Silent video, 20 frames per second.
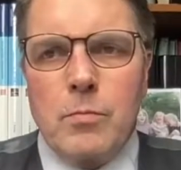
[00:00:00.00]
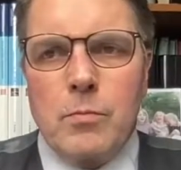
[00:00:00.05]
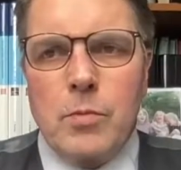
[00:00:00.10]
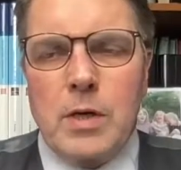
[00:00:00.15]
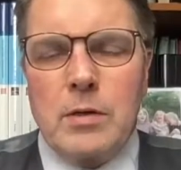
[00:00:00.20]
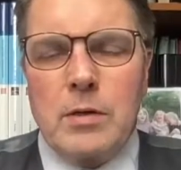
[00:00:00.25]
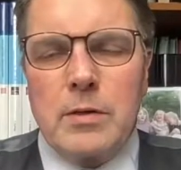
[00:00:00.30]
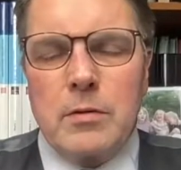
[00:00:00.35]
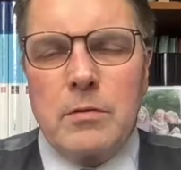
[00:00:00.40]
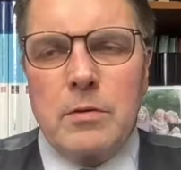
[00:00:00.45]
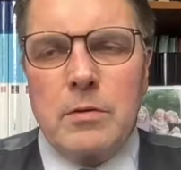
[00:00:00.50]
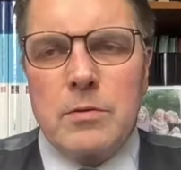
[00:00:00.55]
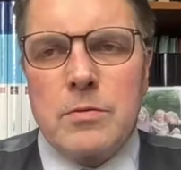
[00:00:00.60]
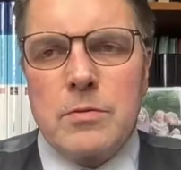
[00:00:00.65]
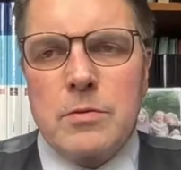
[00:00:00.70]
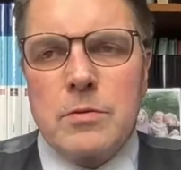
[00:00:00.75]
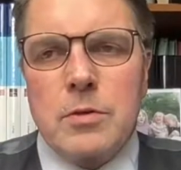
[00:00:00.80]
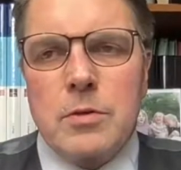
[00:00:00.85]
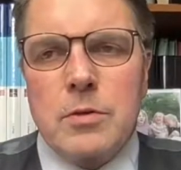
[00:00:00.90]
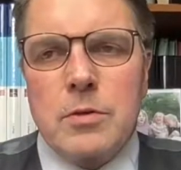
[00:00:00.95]
Well,
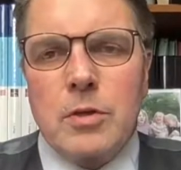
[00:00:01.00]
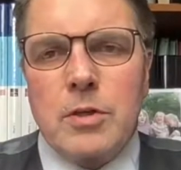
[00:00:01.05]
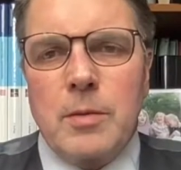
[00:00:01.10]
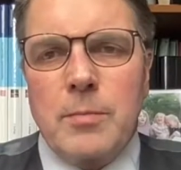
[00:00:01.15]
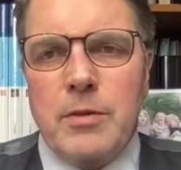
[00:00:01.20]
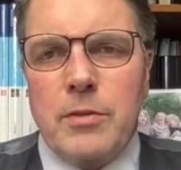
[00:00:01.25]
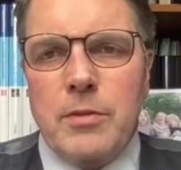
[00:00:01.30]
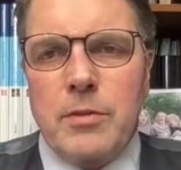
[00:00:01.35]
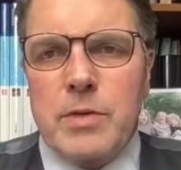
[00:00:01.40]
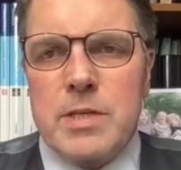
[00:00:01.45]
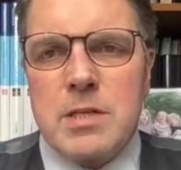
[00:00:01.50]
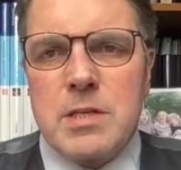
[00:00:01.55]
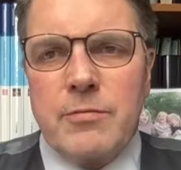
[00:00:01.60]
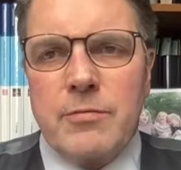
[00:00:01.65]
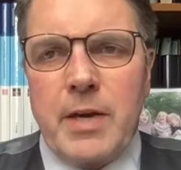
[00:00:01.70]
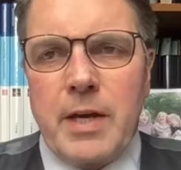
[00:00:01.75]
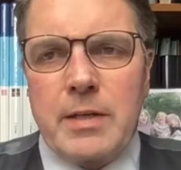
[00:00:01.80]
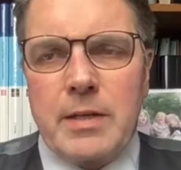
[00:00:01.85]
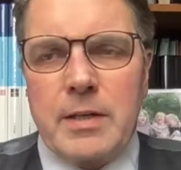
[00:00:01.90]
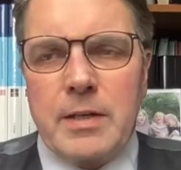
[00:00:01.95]
you talked about the
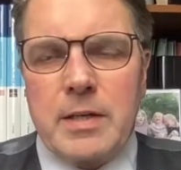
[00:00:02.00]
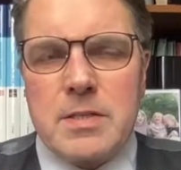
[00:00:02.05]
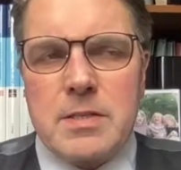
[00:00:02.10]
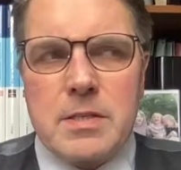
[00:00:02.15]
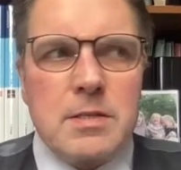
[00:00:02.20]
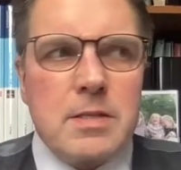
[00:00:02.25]
risk factors.